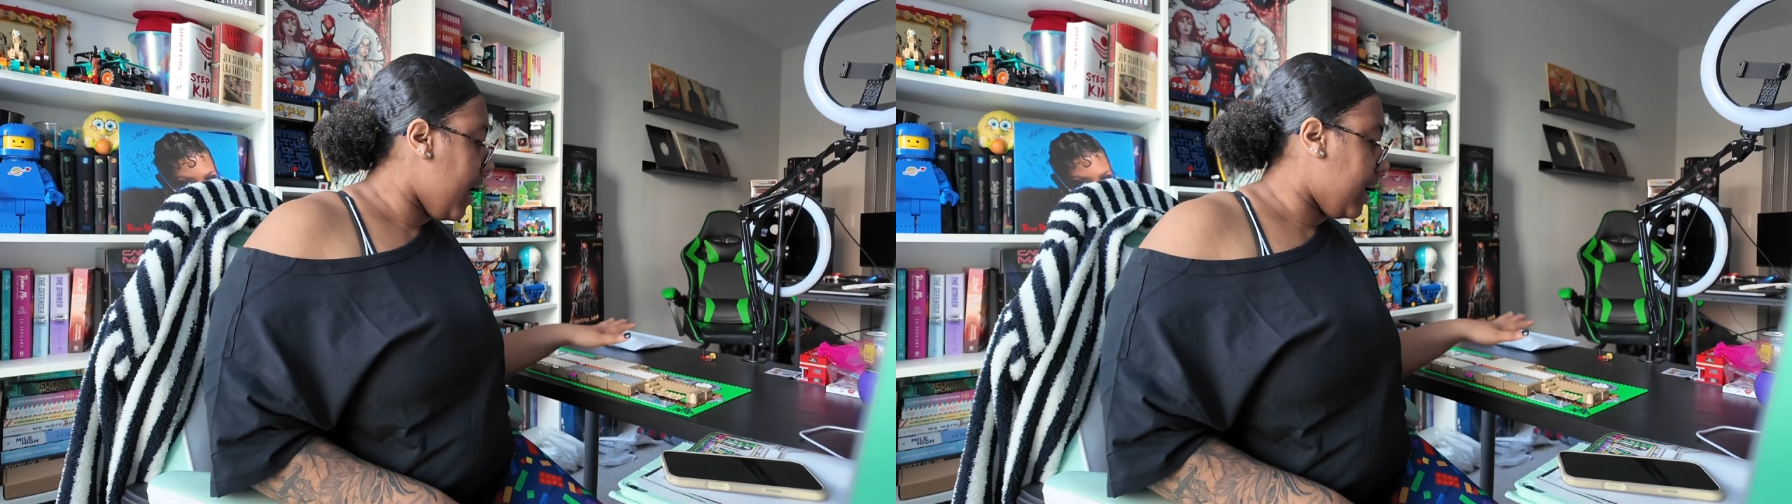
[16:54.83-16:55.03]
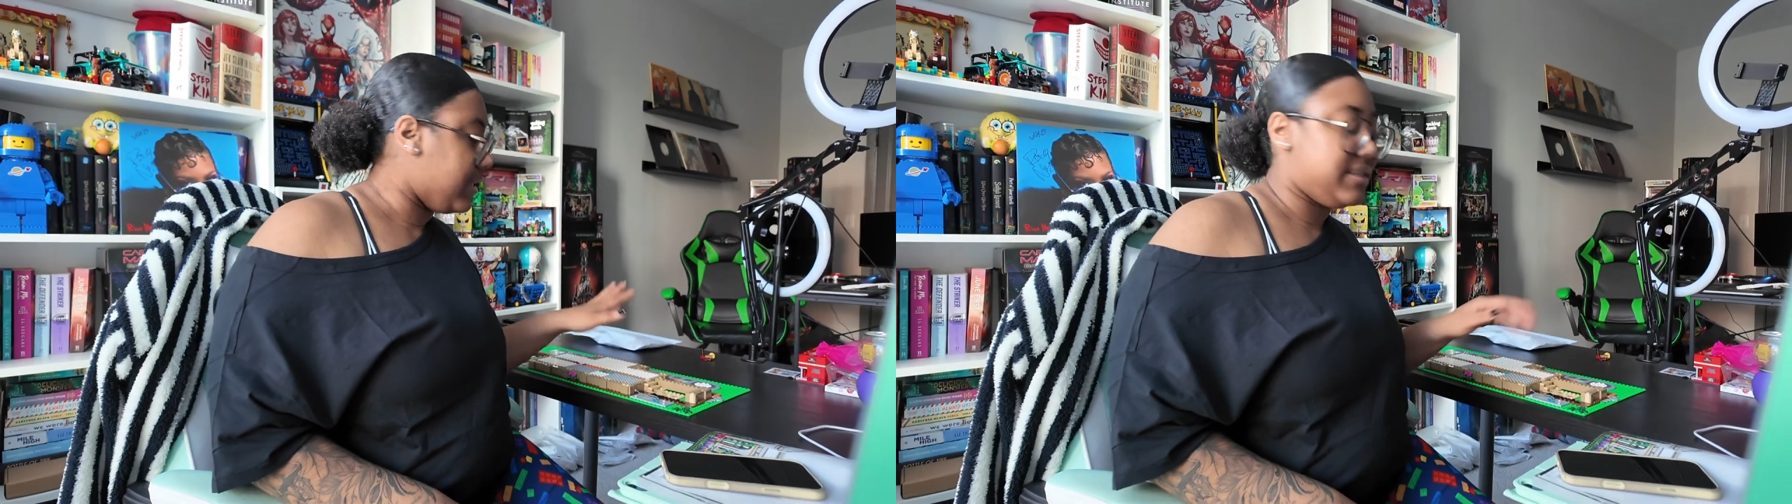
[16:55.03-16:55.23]

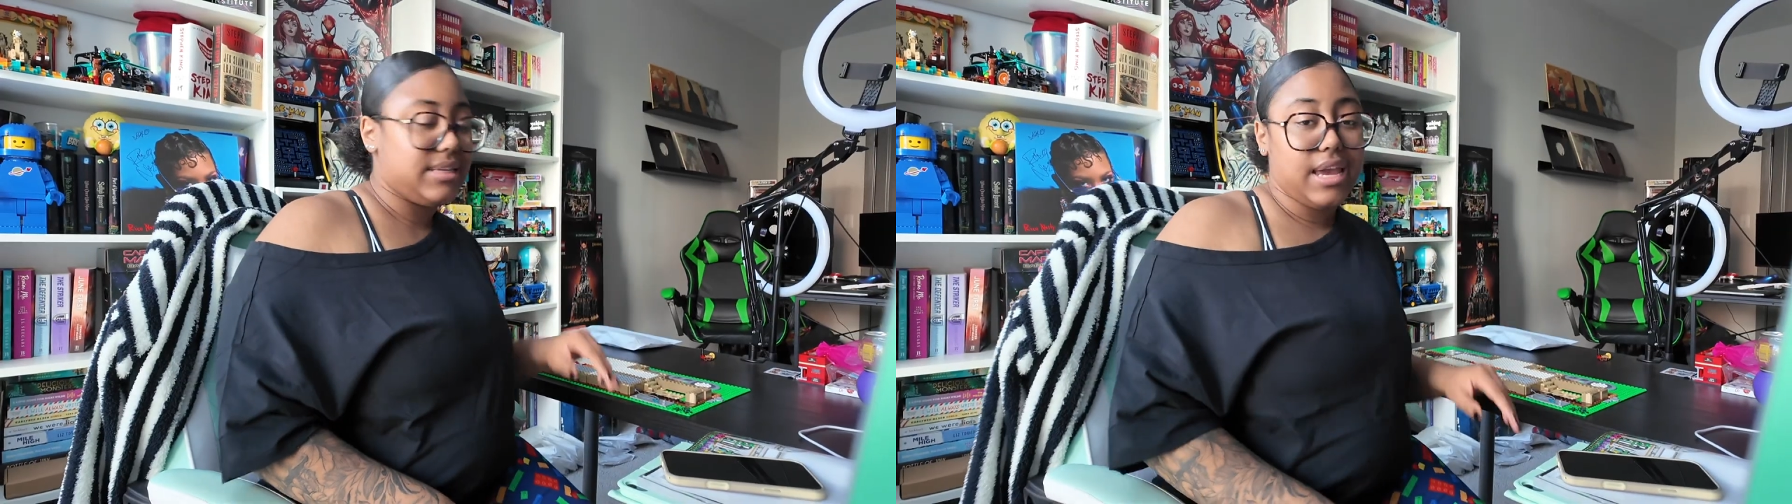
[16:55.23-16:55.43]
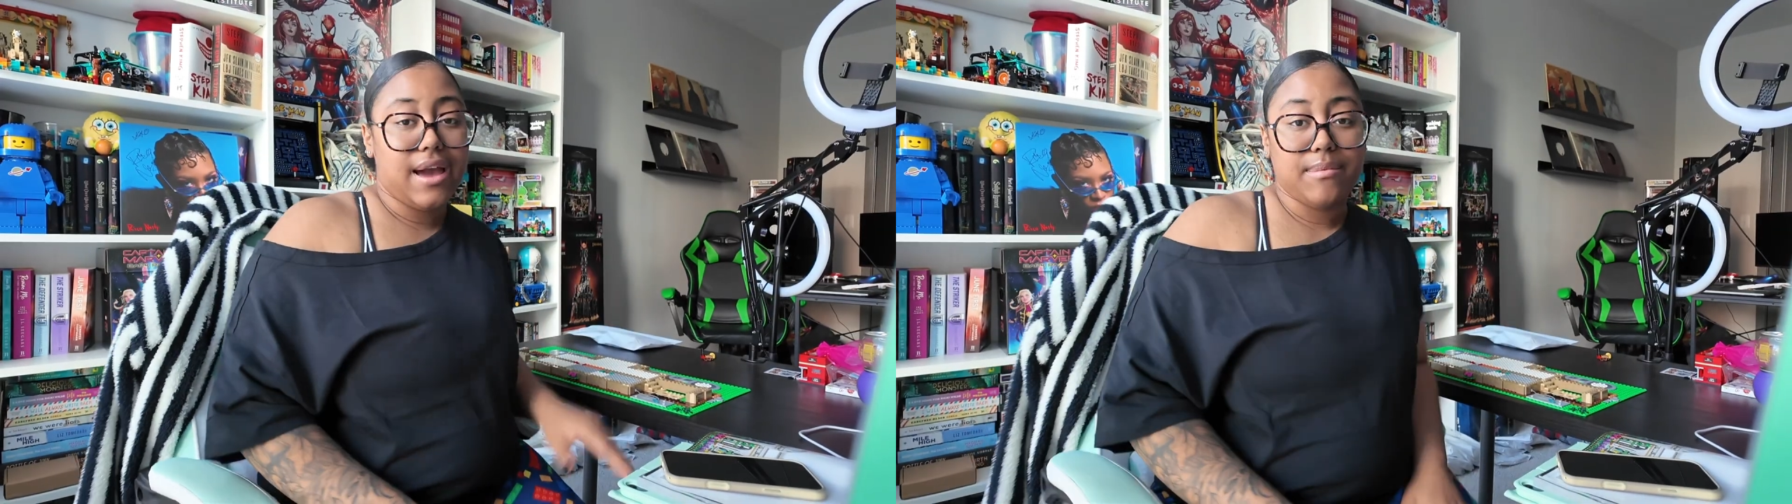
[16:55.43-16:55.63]
and
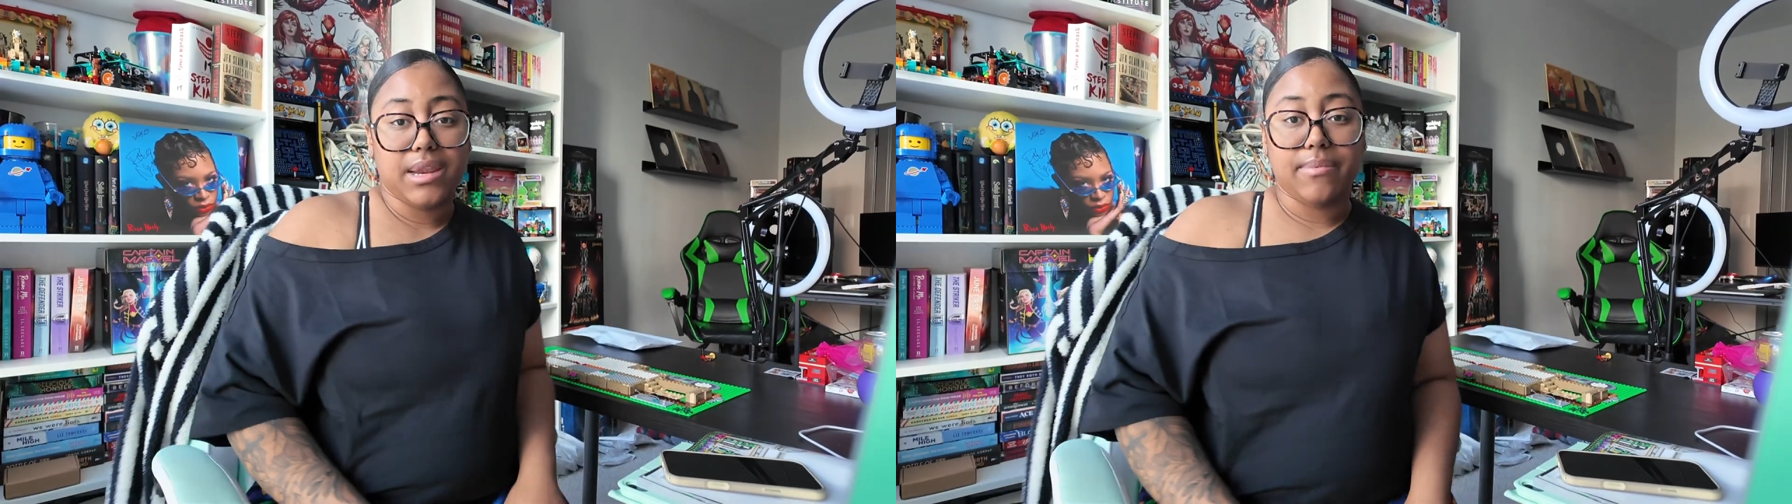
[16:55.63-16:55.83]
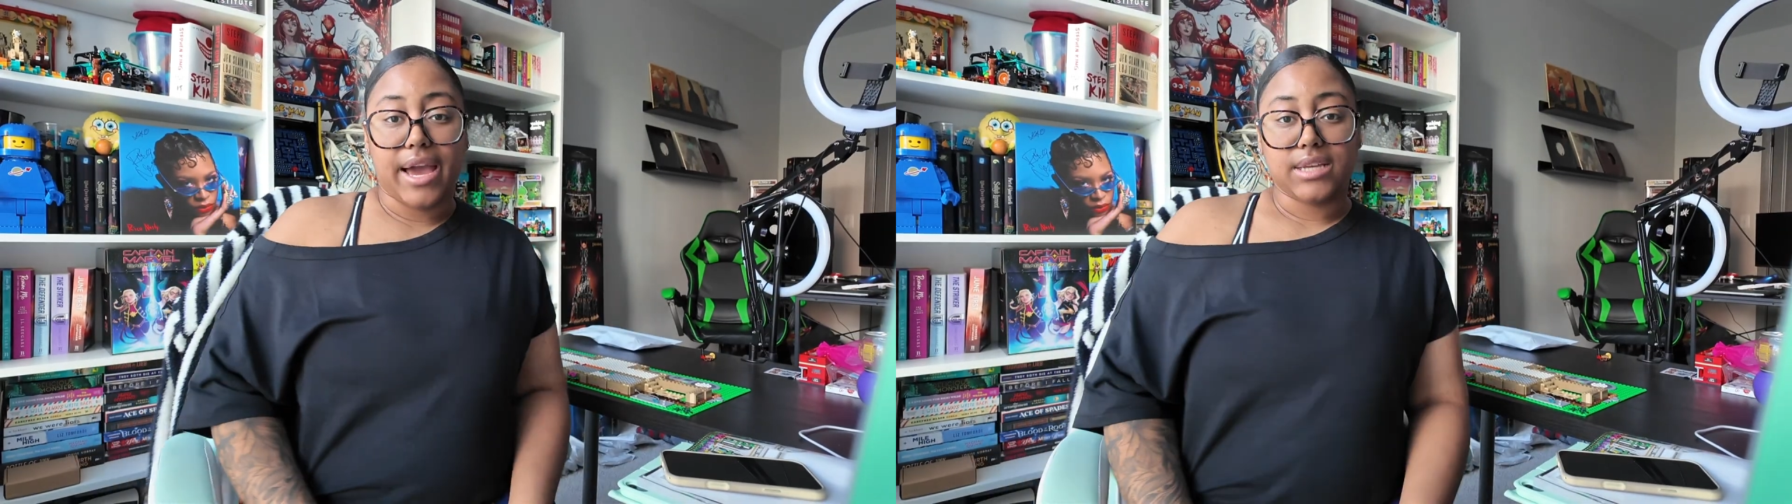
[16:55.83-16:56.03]
see how
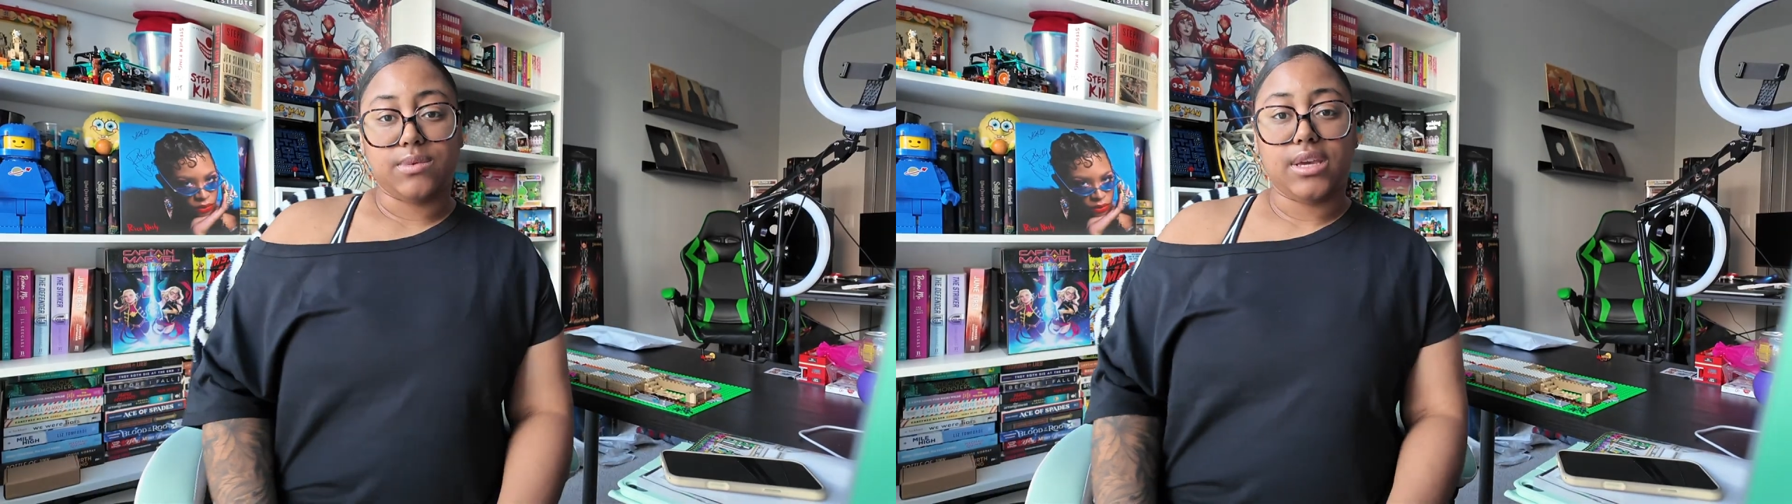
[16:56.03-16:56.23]
many bags